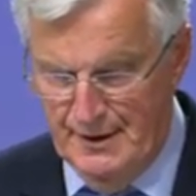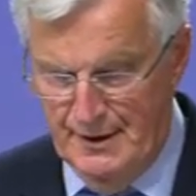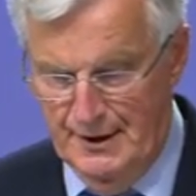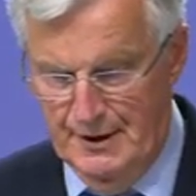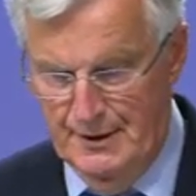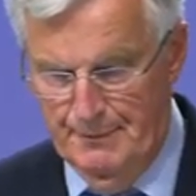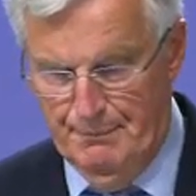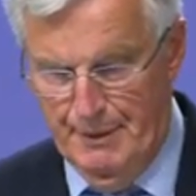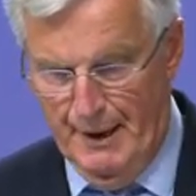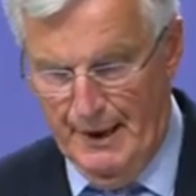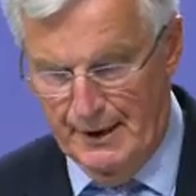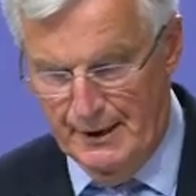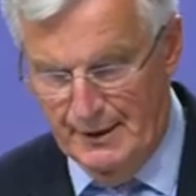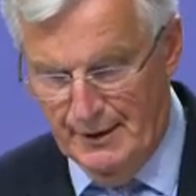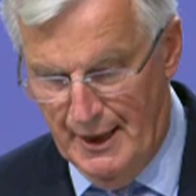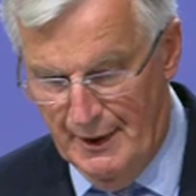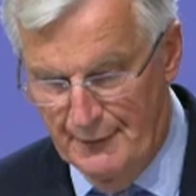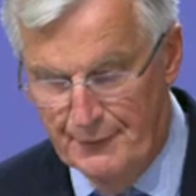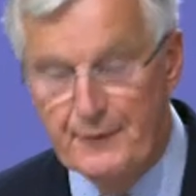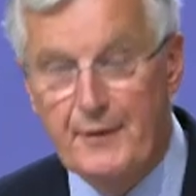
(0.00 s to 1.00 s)
in
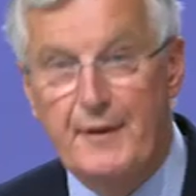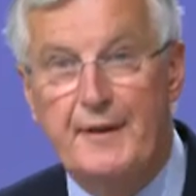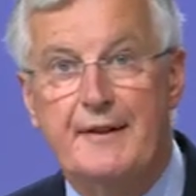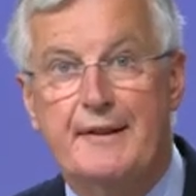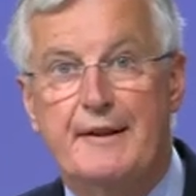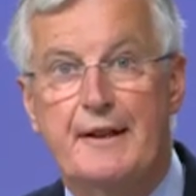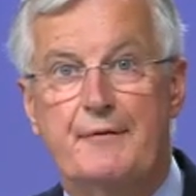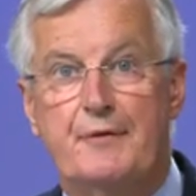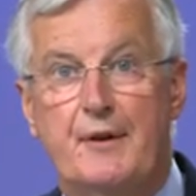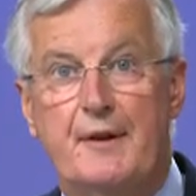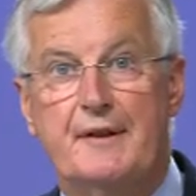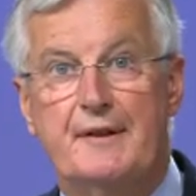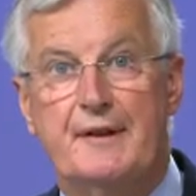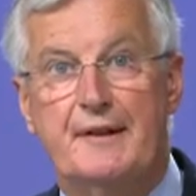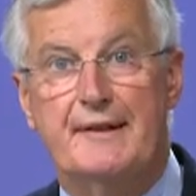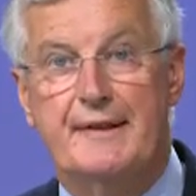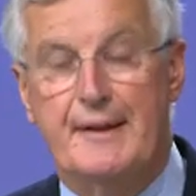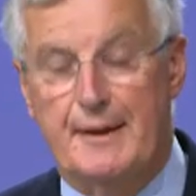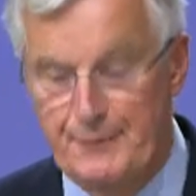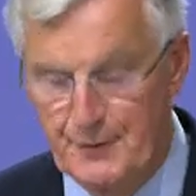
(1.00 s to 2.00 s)
paragraph
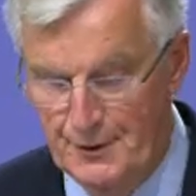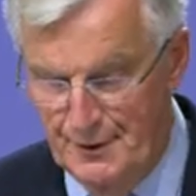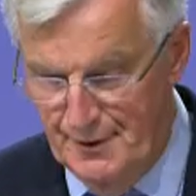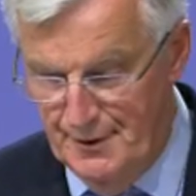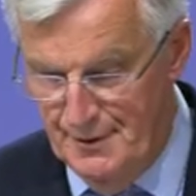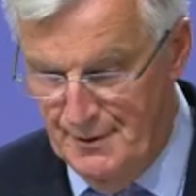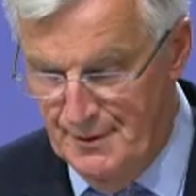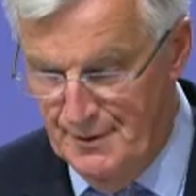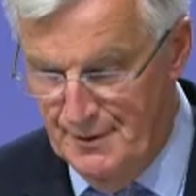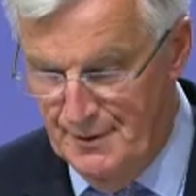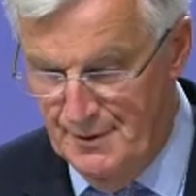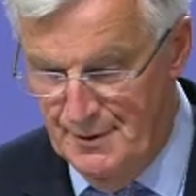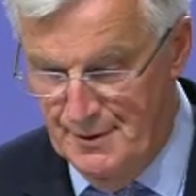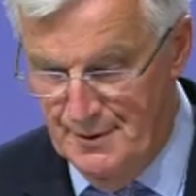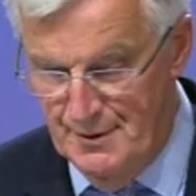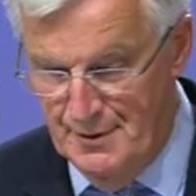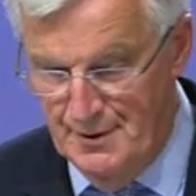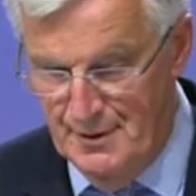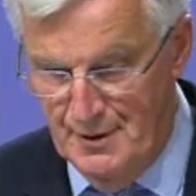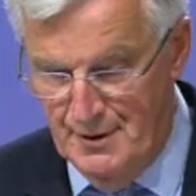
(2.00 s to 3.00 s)
77
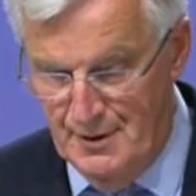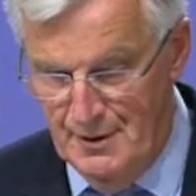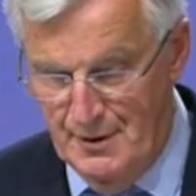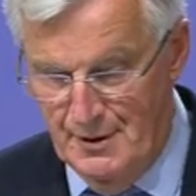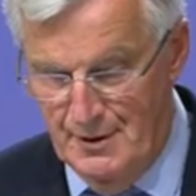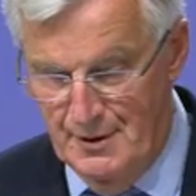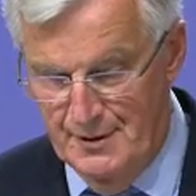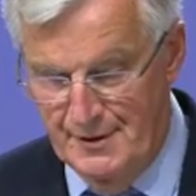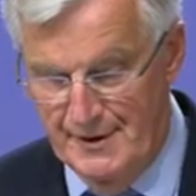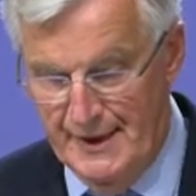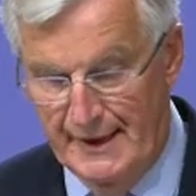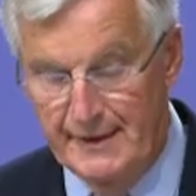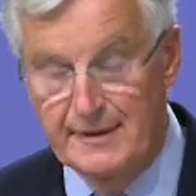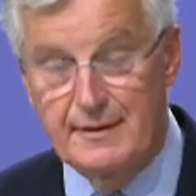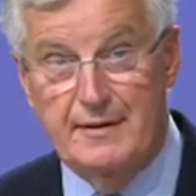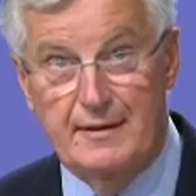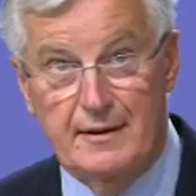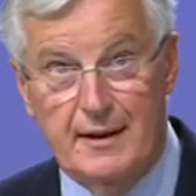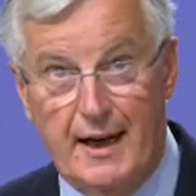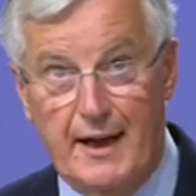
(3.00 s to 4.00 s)

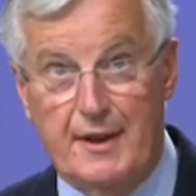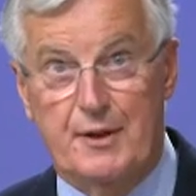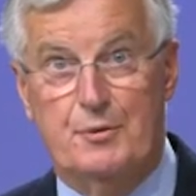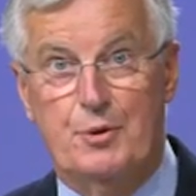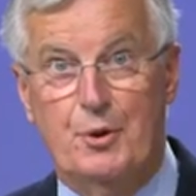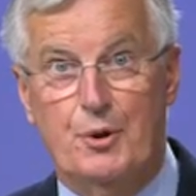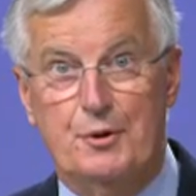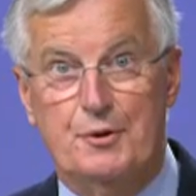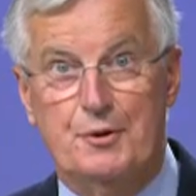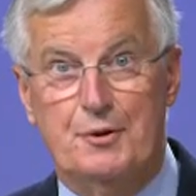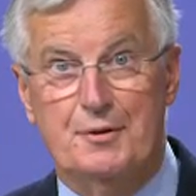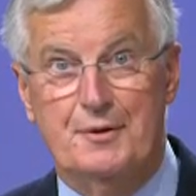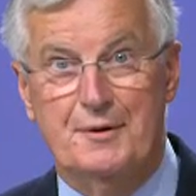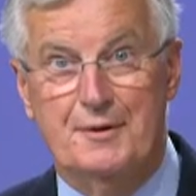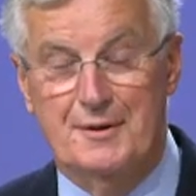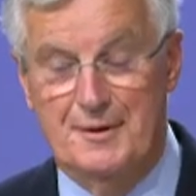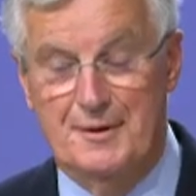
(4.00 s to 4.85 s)
that, I quote,